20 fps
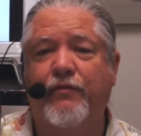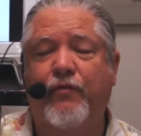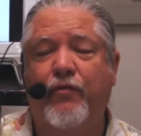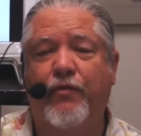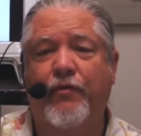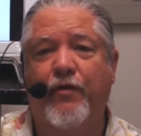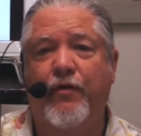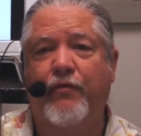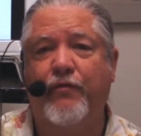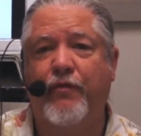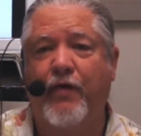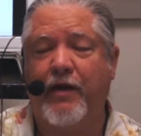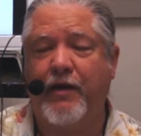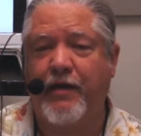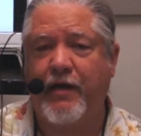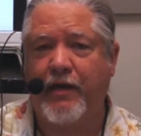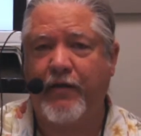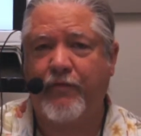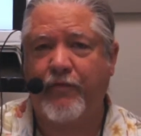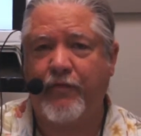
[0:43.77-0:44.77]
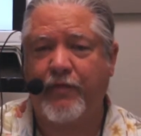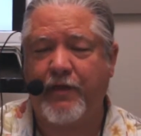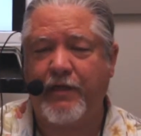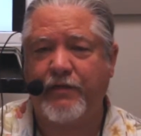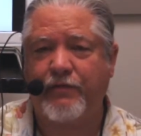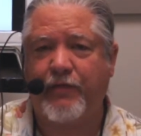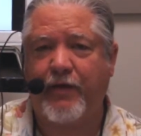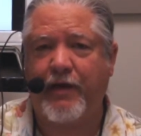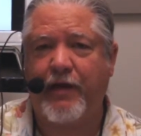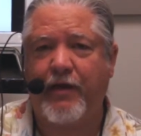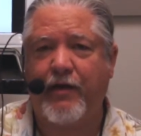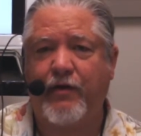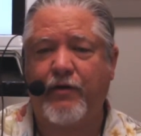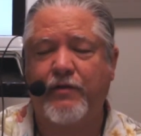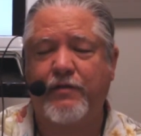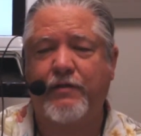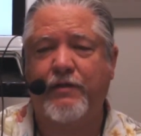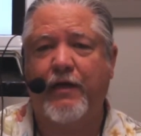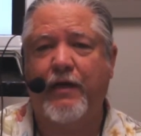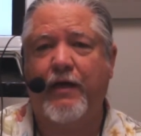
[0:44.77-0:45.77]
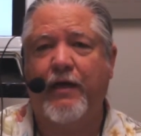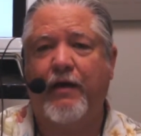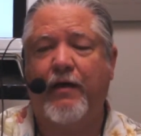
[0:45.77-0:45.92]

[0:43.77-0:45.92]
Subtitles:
for their funding for these videos.